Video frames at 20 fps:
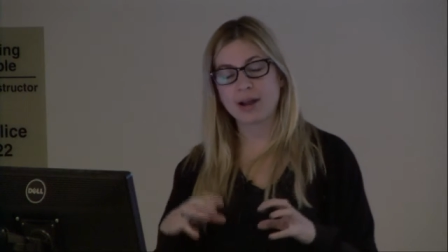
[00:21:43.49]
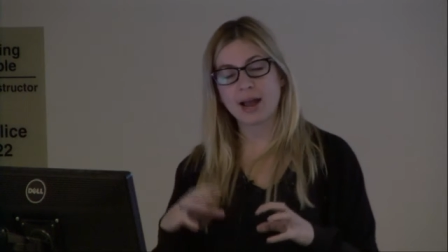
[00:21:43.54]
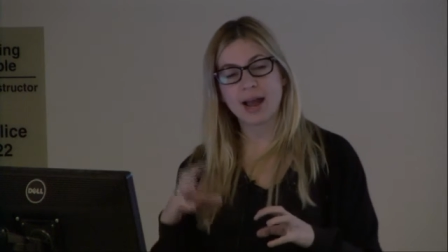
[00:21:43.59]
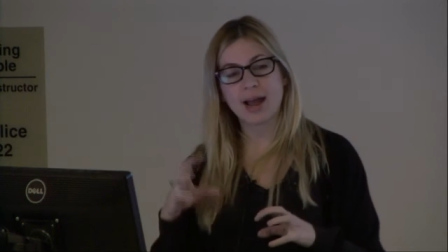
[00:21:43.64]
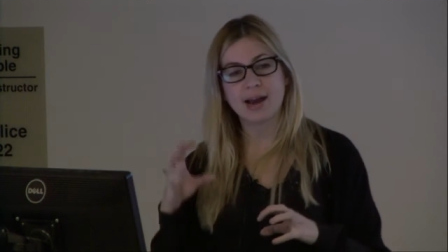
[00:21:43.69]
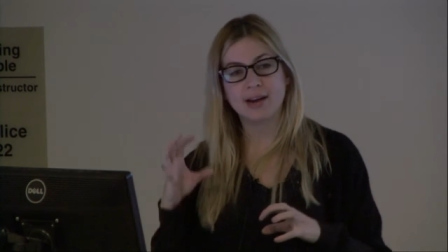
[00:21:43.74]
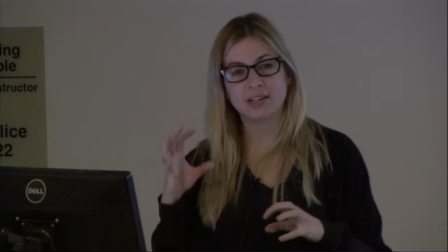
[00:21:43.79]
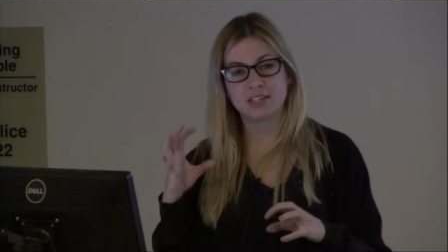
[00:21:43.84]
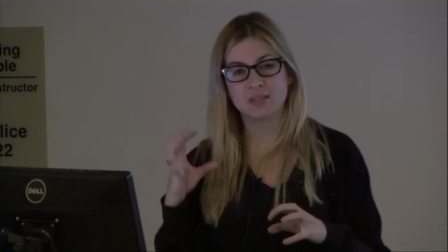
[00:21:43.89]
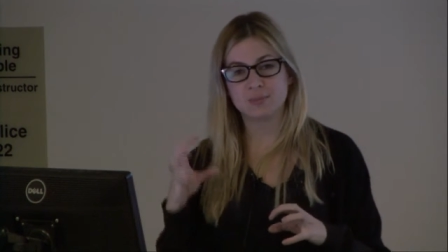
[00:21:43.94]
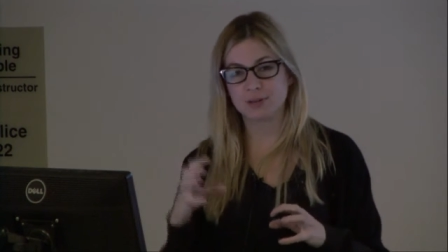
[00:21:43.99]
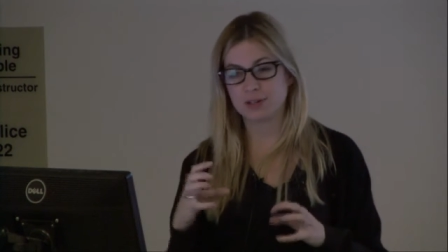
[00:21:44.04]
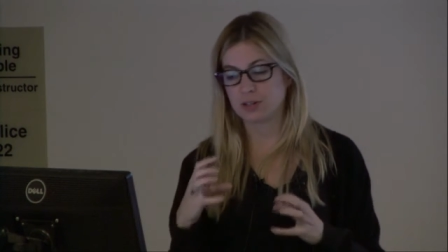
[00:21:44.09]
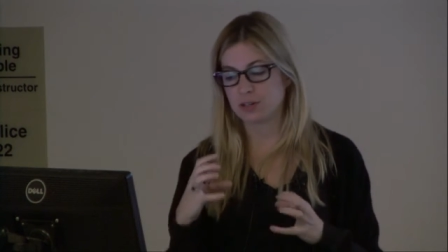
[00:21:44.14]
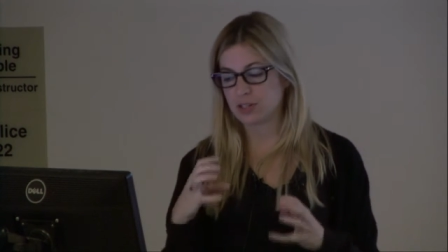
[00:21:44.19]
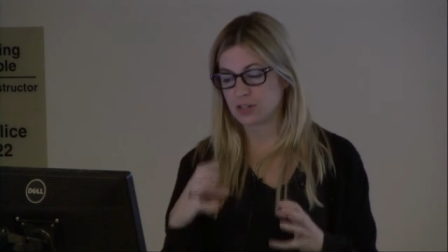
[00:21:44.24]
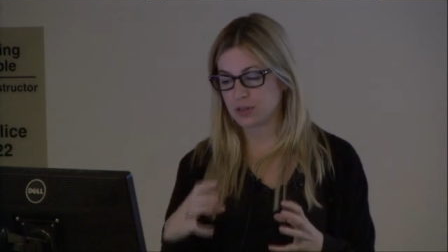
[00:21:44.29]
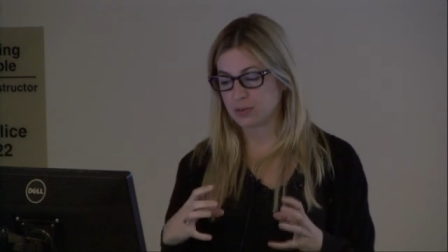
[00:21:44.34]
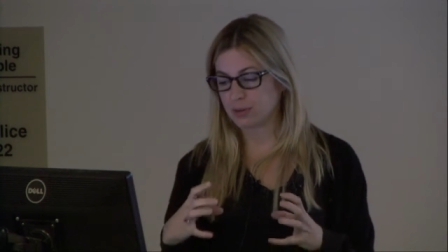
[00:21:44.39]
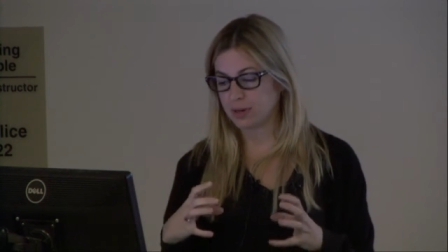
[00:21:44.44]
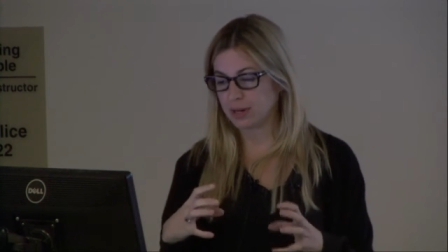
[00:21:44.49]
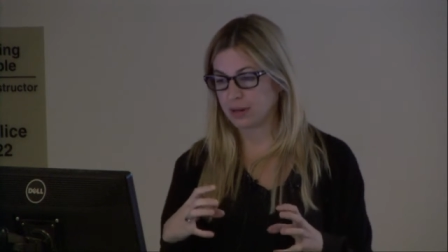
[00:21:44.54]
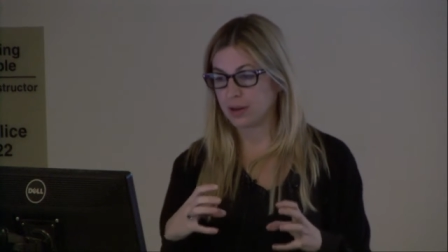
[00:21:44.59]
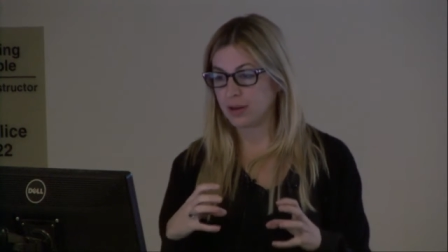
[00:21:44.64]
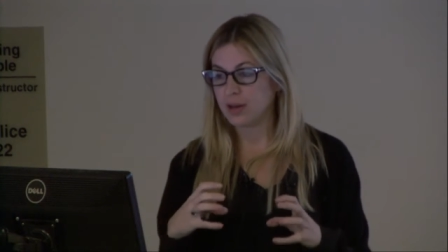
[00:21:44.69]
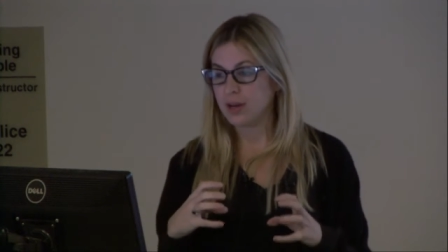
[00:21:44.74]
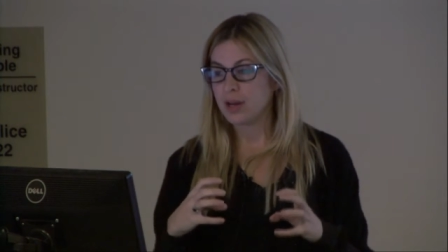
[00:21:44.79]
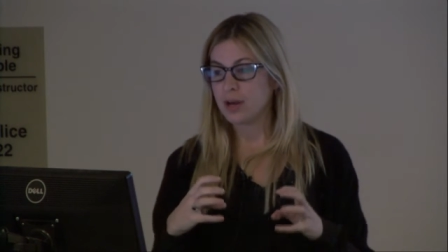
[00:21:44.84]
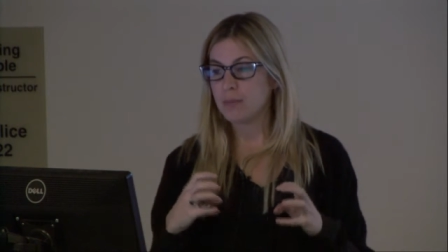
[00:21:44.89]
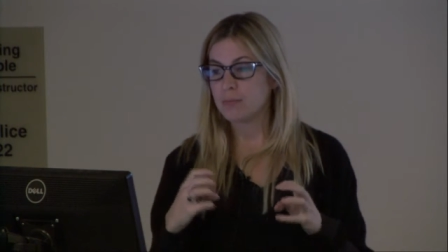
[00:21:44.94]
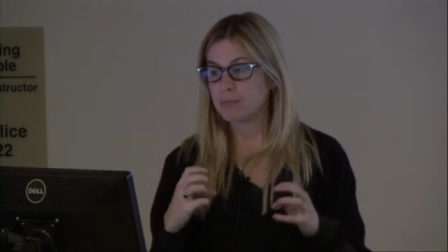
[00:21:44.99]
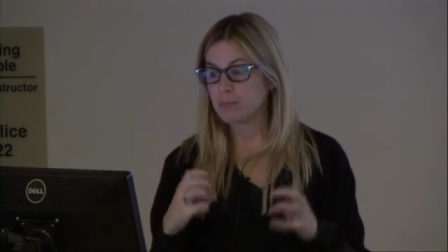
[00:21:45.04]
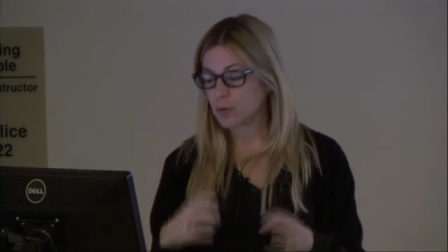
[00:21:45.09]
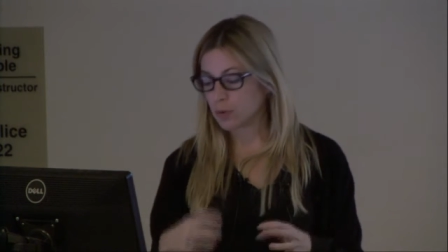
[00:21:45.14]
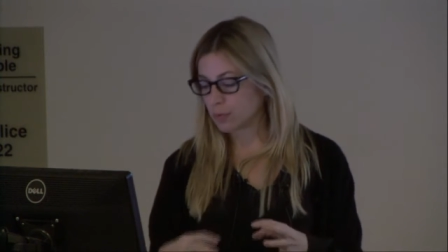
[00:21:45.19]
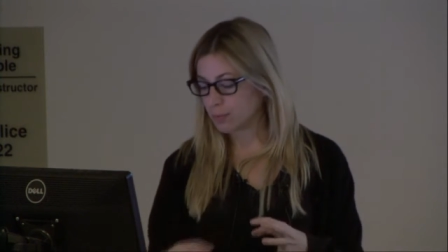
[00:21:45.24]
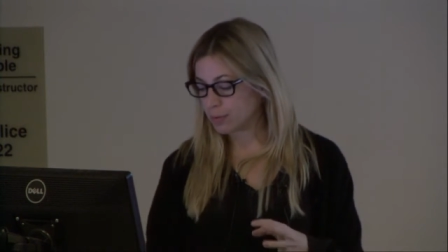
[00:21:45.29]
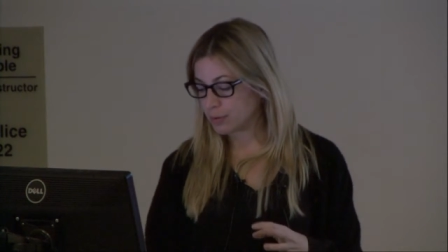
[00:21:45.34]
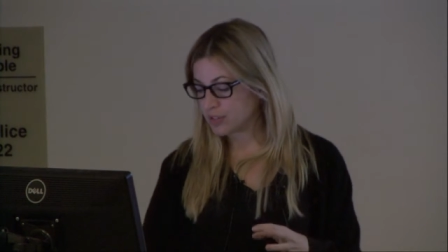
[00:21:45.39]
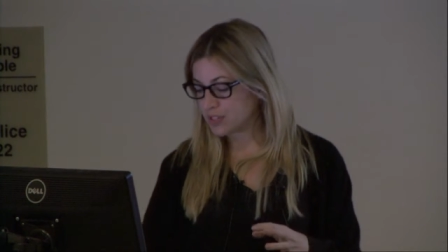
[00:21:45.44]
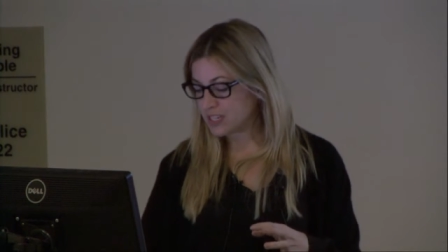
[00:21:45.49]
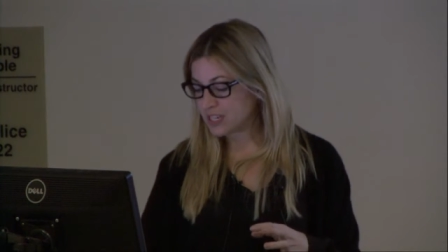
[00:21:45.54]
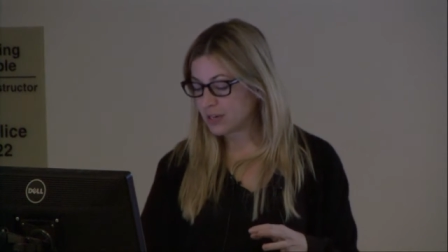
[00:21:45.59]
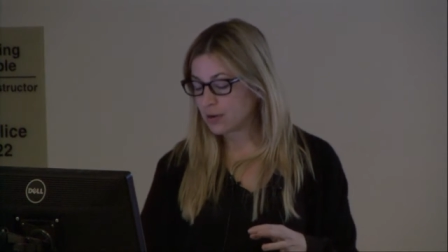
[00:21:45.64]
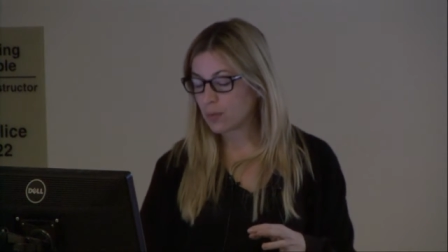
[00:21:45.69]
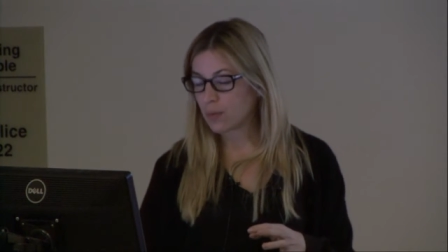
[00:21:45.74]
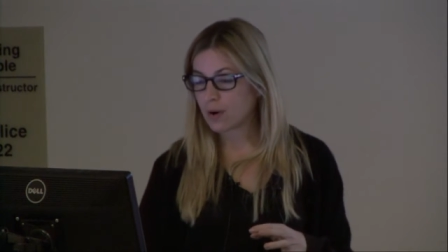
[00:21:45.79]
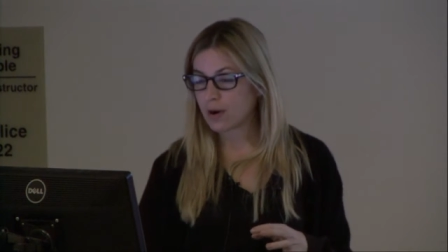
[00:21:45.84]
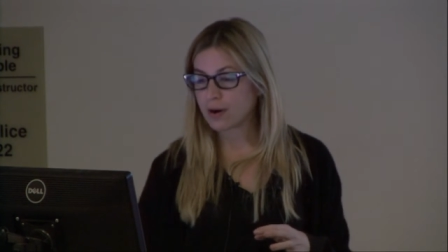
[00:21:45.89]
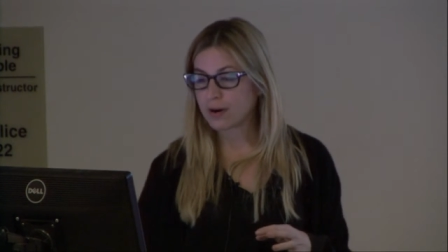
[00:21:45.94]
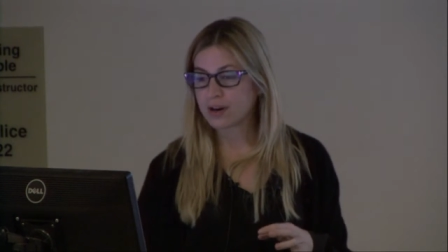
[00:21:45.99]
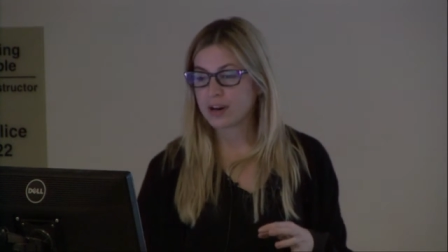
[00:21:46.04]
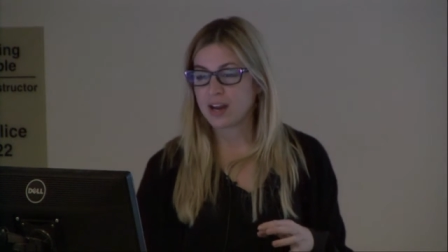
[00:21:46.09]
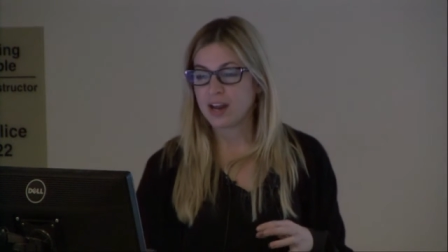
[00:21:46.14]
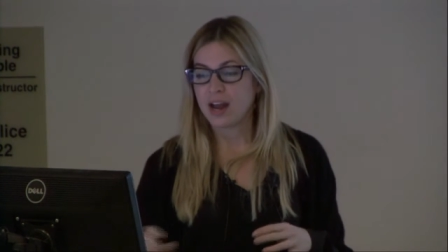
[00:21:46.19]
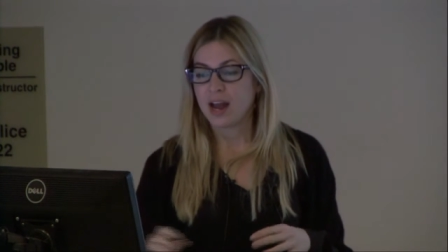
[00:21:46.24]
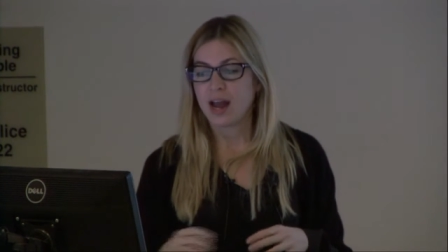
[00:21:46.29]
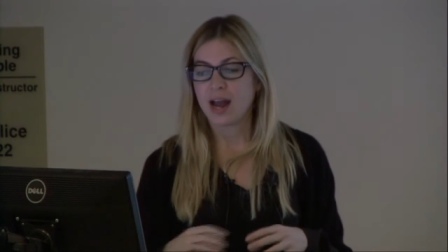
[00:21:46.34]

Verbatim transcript: I had experience doing more boutique work,